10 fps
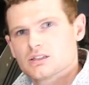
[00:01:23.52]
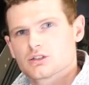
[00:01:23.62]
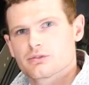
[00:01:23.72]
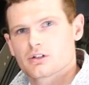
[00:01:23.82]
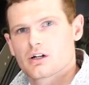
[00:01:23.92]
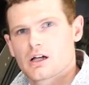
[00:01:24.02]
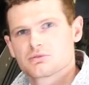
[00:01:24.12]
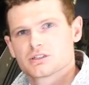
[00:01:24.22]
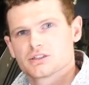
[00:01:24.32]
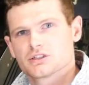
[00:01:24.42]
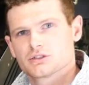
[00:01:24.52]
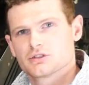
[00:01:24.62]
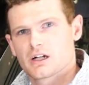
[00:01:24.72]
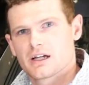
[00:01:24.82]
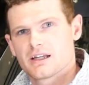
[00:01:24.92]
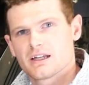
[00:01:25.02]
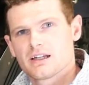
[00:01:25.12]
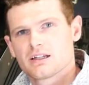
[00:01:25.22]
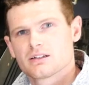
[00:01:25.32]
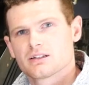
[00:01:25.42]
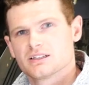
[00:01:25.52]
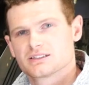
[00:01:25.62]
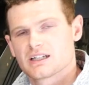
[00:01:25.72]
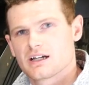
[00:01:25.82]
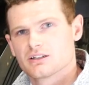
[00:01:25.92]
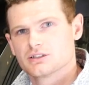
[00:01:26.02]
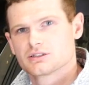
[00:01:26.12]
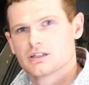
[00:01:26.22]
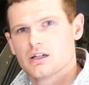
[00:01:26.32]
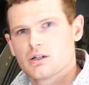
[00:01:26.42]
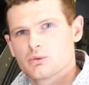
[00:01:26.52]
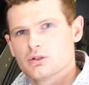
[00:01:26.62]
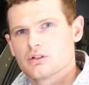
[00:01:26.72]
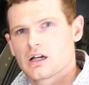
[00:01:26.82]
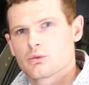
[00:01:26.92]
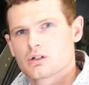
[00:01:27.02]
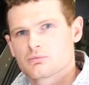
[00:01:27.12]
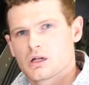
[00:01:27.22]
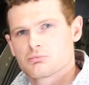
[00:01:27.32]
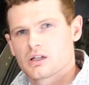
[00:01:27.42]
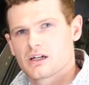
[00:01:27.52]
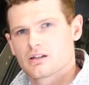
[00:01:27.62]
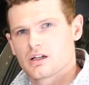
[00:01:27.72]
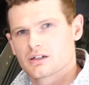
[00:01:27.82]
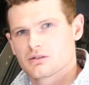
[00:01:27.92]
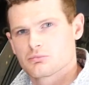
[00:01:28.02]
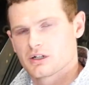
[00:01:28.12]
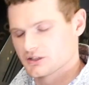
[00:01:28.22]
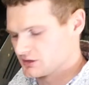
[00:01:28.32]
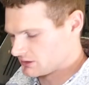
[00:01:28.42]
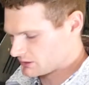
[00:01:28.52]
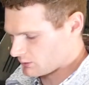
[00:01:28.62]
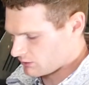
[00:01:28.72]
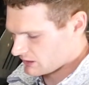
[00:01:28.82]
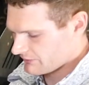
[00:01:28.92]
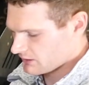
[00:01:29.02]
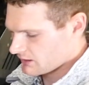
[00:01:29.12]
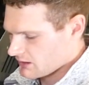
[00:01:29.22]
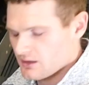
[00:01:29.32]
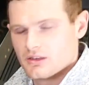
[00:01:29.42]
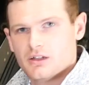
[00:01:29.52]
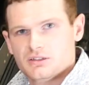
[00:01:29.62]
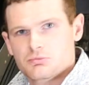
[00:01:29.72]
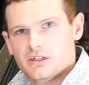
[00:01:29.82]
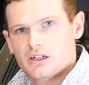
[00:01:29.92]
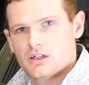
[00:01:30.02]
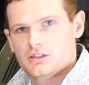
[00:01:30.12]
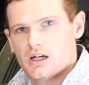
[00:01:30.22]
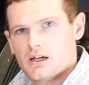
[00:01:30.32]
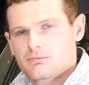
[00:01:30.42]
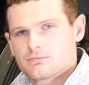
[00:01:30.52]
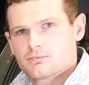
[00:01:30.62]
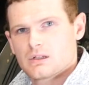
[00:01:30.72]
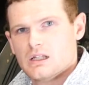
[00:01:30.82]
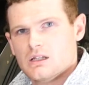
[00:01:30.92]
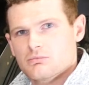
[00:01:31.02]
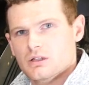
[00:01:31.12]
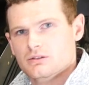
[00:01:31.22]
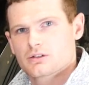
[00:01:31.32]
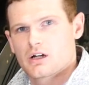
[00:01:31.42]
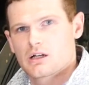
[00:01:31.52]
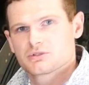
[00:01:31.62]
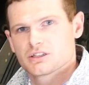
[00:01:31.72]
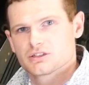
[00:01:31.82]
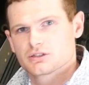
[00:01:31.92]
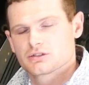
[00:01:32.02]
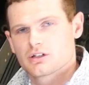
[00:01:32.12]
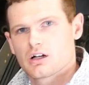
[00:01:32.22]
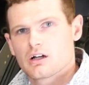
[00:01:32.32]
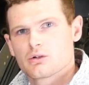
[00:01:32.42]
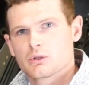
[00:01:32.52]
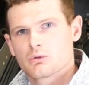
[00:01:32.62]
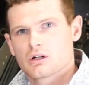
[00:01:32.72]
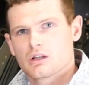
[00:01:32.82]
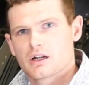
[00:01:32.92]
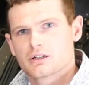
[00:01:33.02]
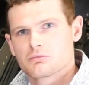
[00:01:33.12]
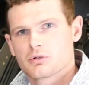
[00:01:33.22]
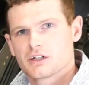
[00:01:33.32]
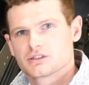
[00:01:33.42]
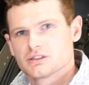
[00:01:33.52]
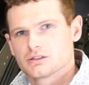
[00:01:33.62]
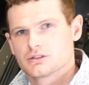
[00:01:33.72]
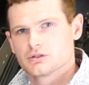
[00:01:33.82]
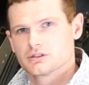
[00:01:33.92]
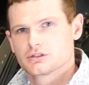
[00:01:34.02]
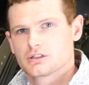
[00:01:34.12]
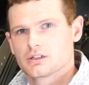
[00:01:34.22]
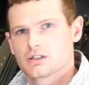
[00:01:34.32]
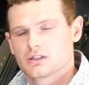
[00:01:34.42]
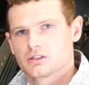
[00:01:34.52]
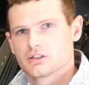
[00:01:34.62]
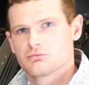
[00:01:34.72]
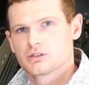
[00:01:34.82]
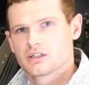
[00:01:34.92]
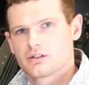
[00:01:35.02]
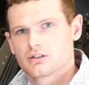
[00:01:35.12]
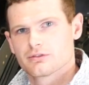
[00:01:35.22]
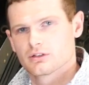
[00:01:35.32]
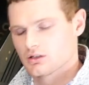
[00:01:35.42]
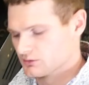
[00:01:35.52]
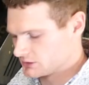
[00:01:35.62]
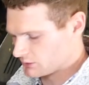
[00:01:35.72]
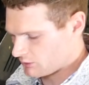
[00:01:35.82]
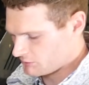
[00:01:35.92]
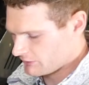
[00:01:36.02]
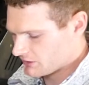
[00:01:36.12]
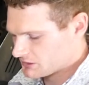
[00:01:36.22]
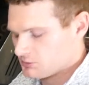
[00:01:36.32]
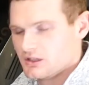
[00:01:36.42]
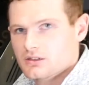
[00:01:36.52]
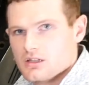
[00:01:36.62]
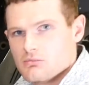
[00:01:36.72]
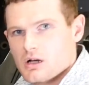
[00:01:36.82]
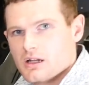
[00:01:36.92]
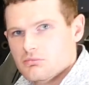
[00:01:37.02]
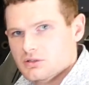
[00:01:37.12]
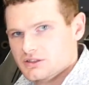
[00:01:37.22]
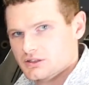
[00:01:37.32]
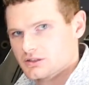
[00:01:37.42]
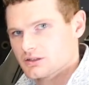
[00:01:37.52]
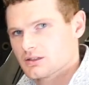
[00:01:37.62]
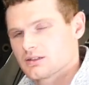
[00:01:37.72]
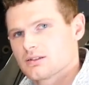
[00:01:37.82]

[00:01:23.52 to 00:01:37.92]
So for crops such as dry hay and silage, we do not want to apply a lot of compression, so we'll leave it the spring on top. But crops such as straw, we want a lot of compression to ensure good material flow, so we'll move the spring to the bottom position.